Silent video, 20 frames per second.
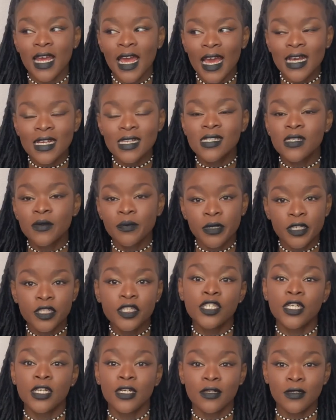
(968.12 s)

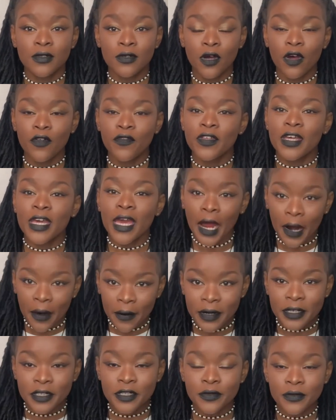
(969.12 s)
exhibition of the
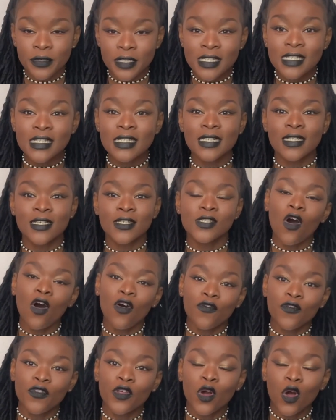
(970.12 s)
characteristics
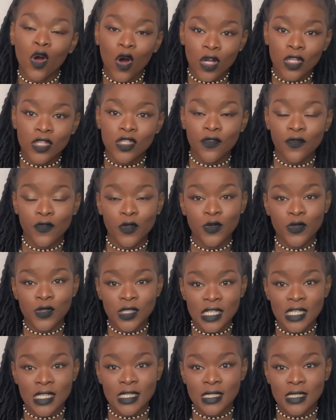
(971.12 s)
of the gods of those
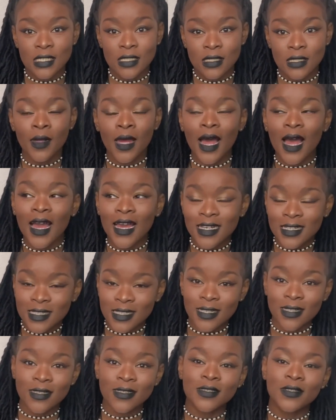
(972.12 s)
seasons,
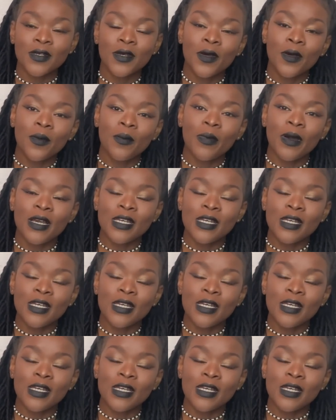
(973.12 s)
heightened by